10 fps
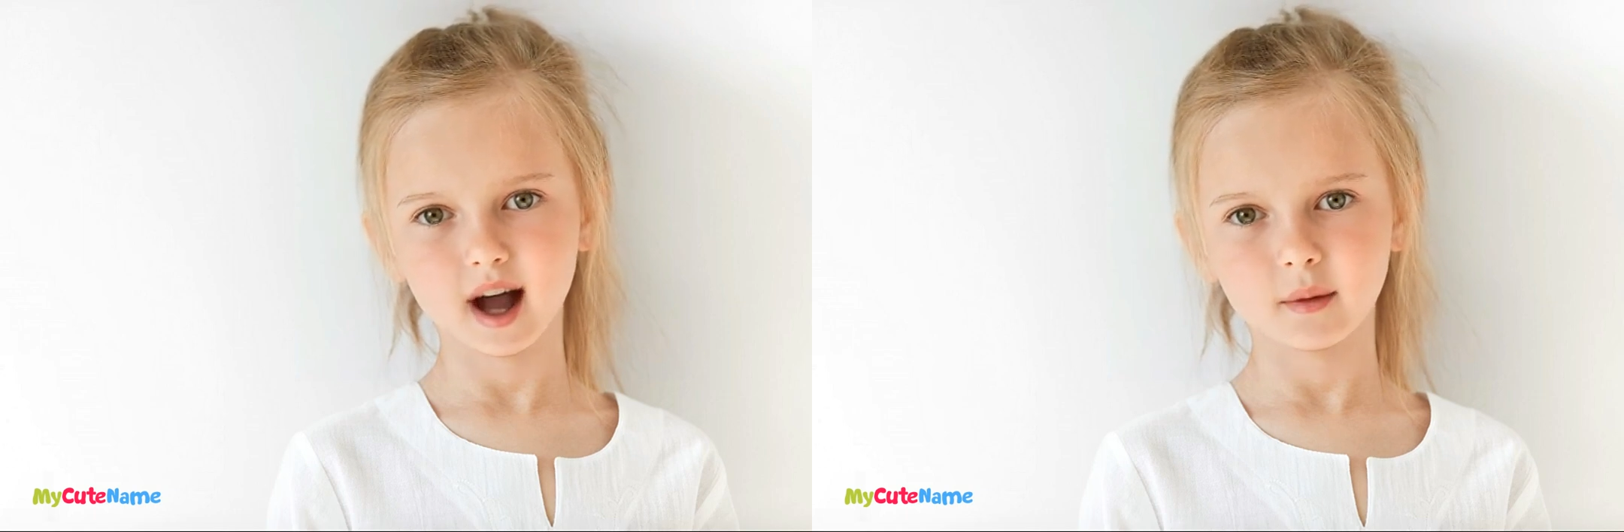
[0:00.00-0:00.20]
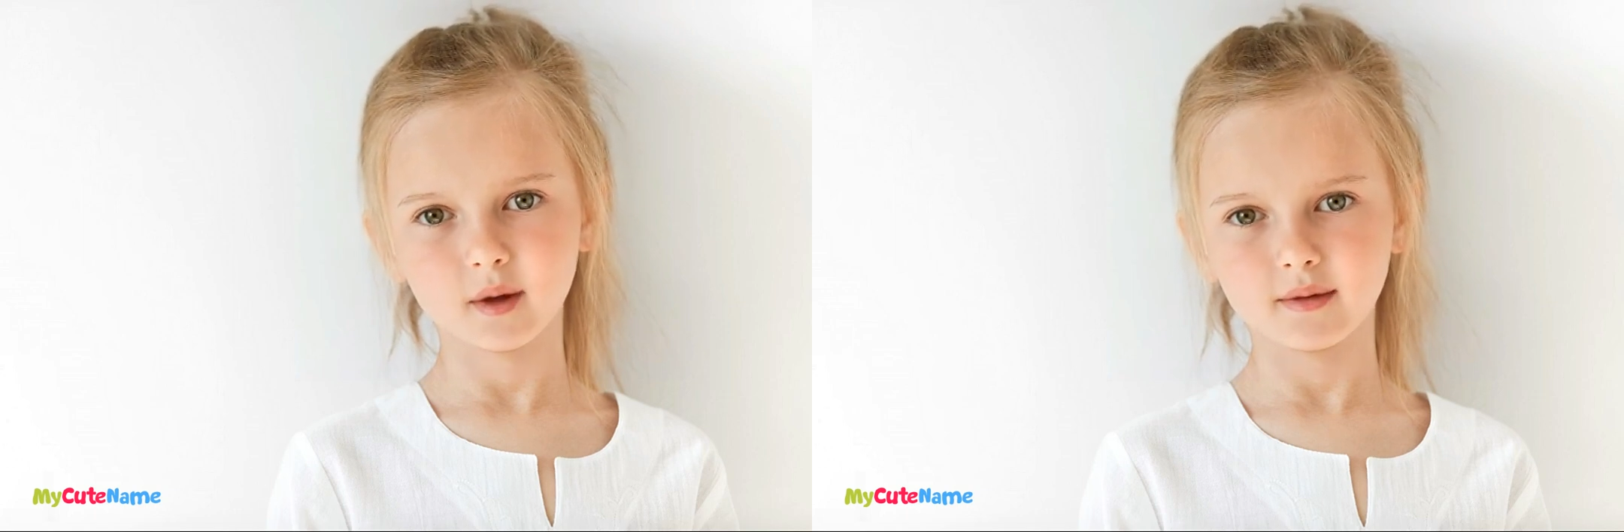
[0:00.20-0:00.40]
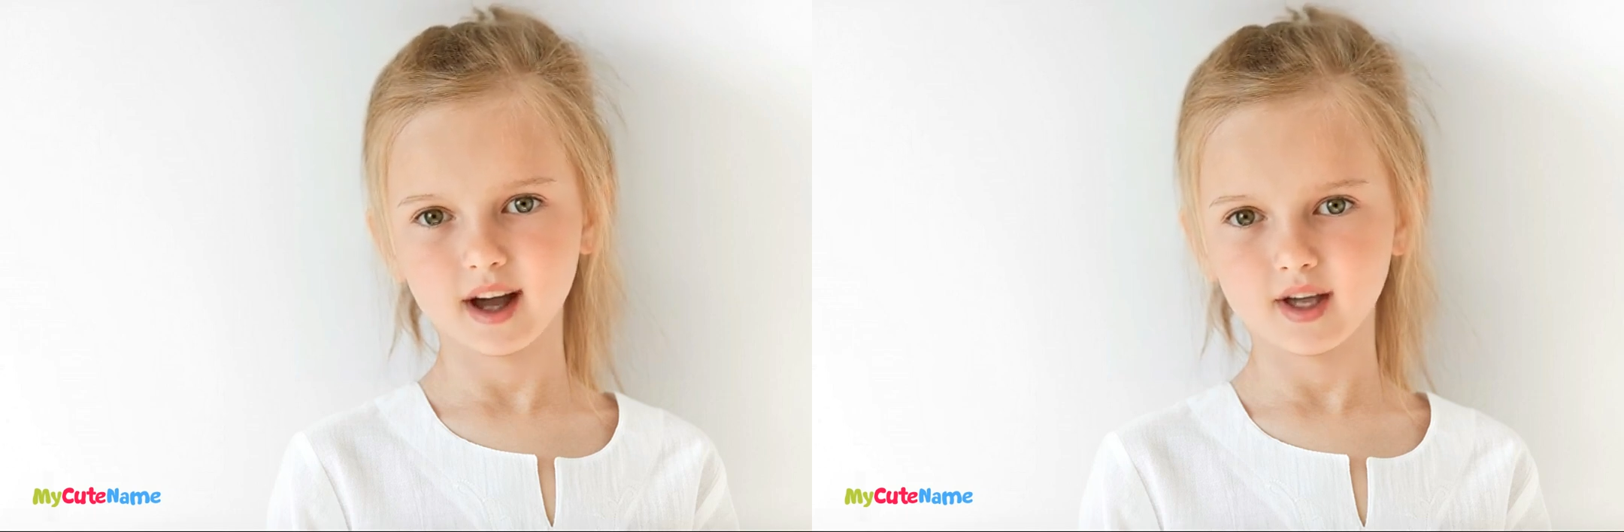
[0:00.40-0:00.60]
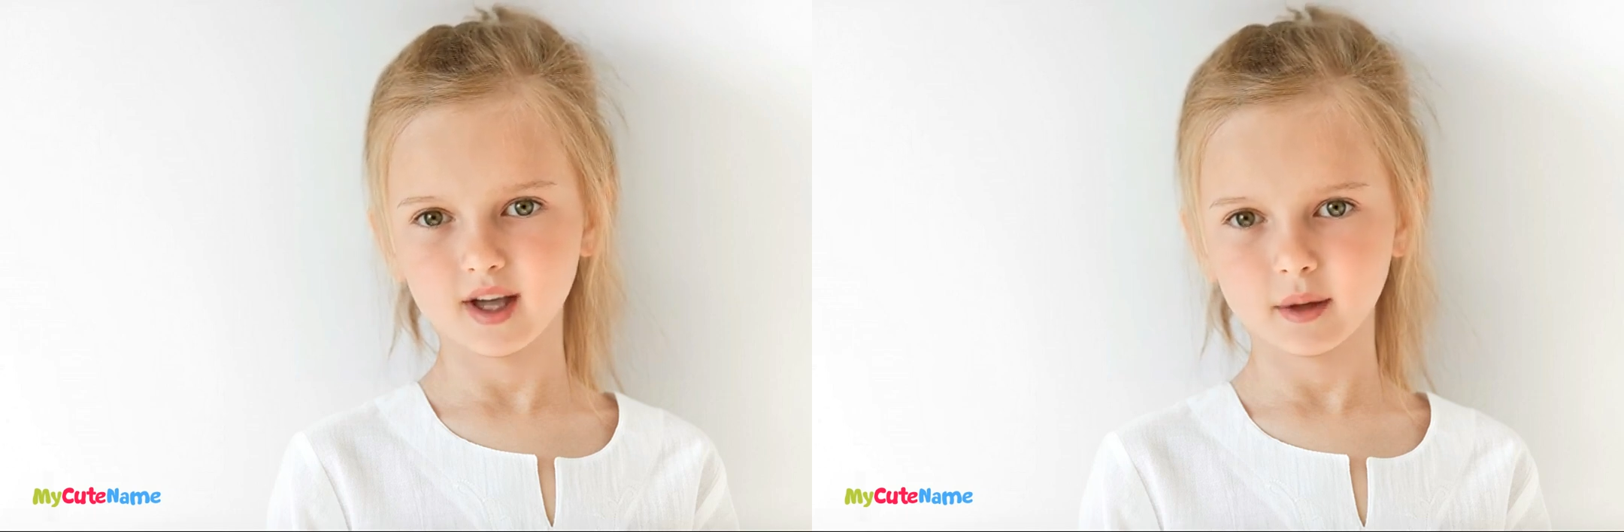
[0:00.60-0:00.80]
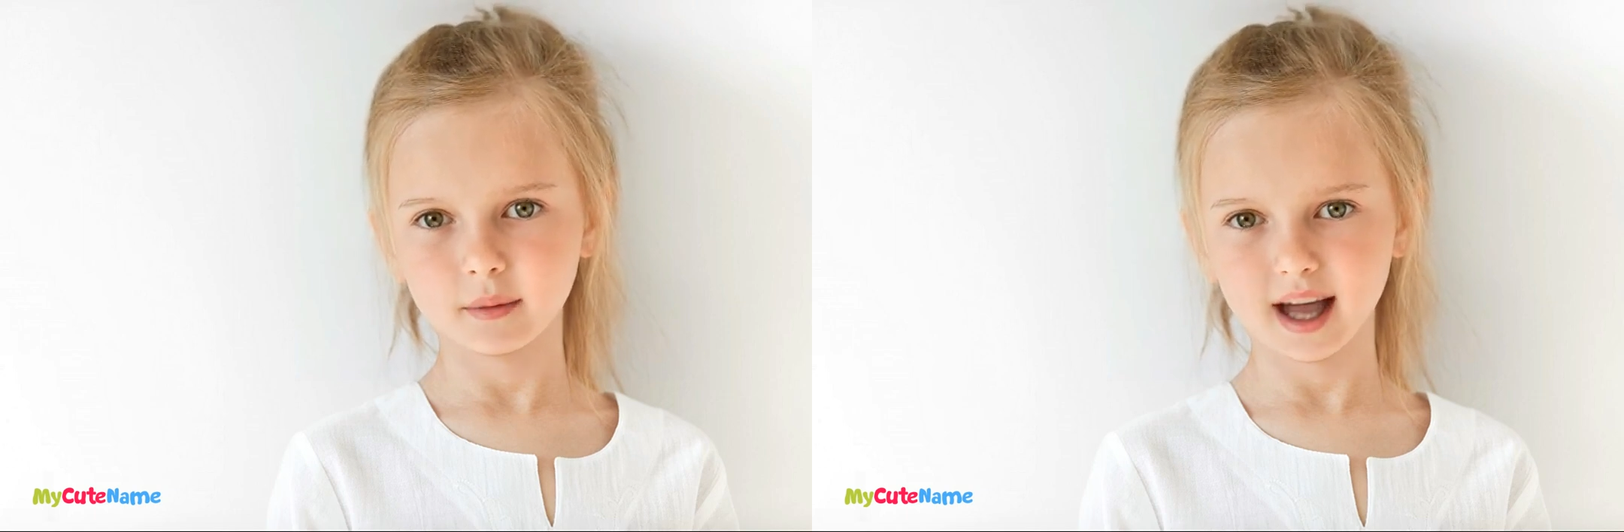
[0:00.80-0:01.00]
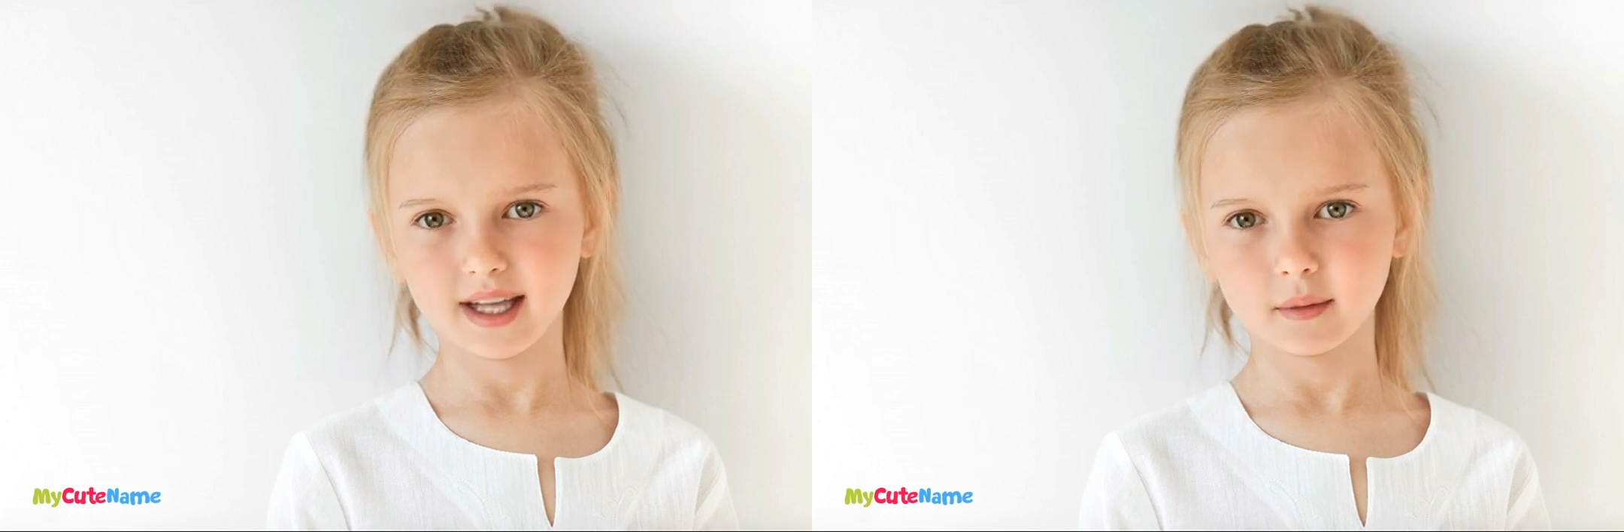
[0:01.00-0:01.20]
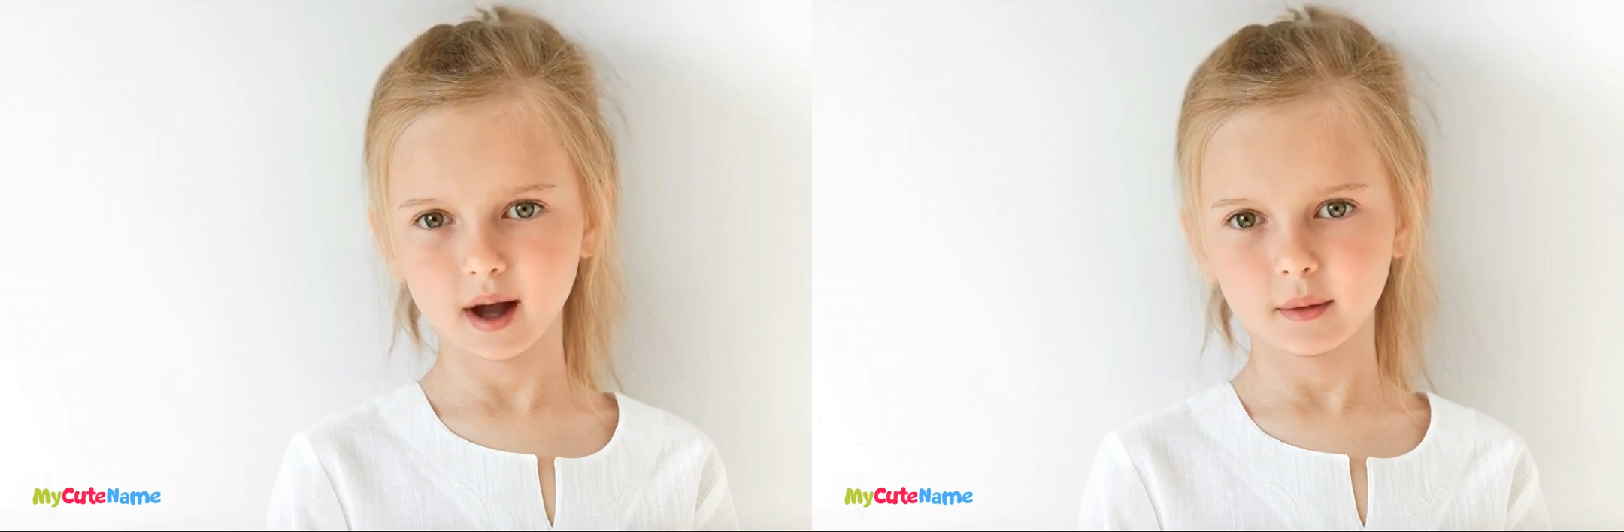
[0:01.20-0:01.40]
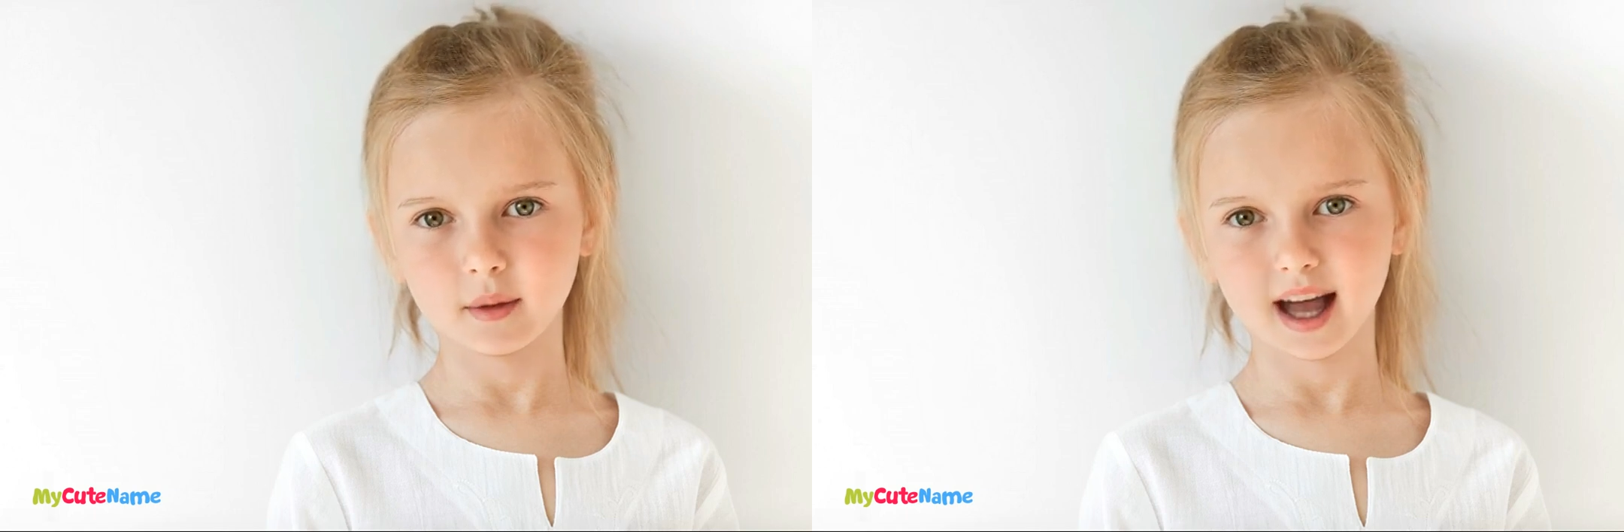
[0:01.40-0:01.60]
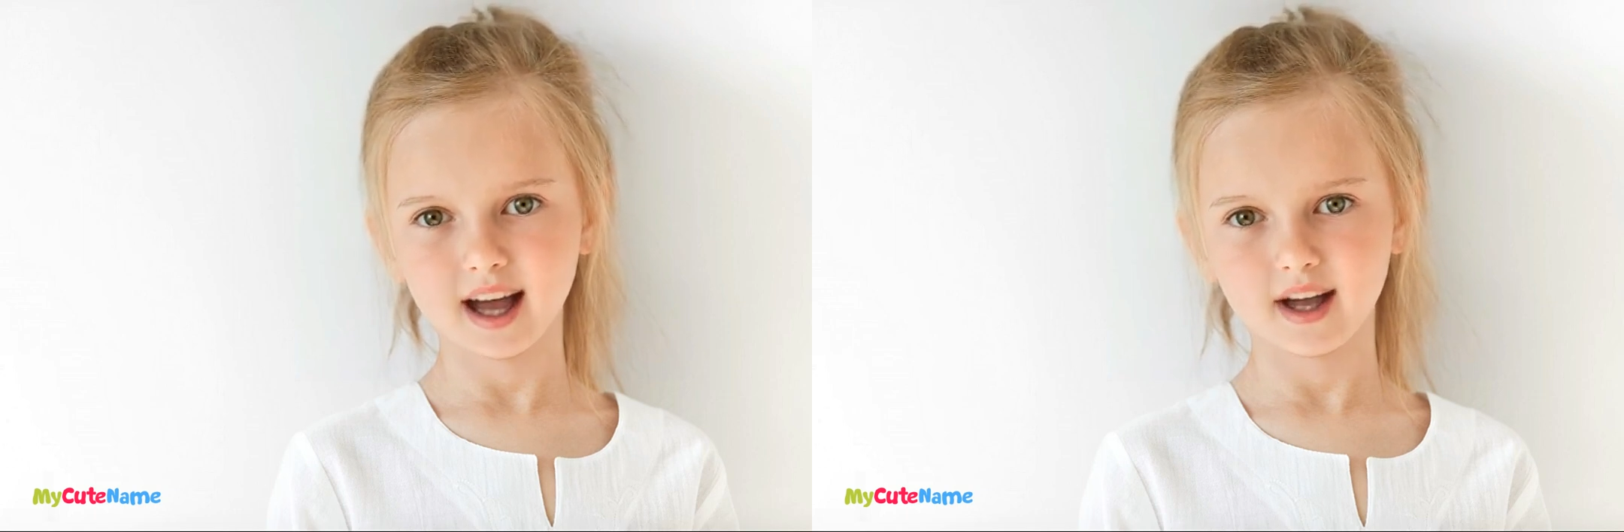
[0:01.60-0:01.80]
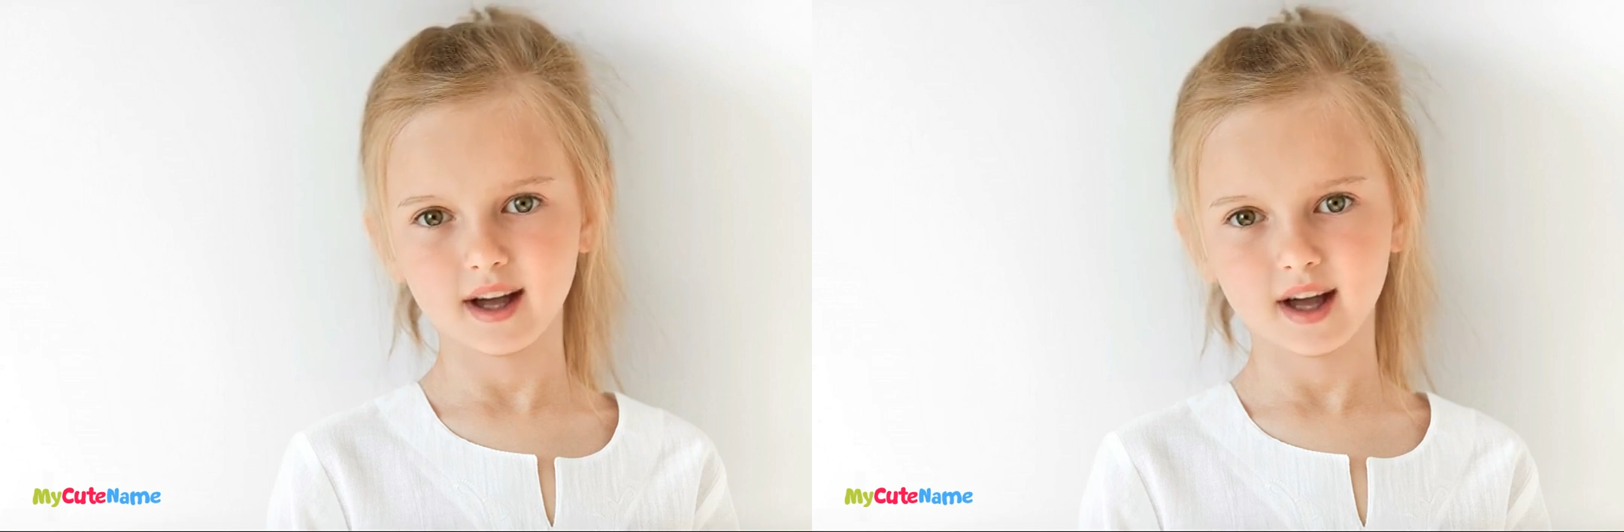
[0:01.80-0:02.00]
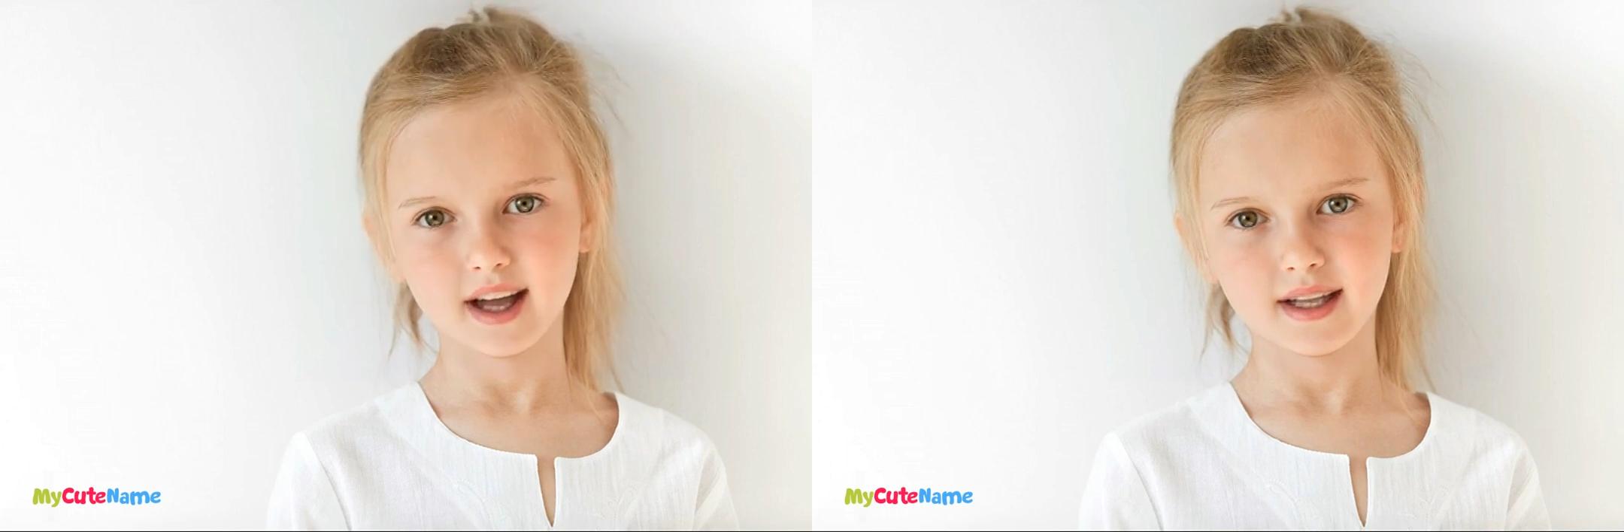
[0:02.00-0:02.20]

a professional baseball player,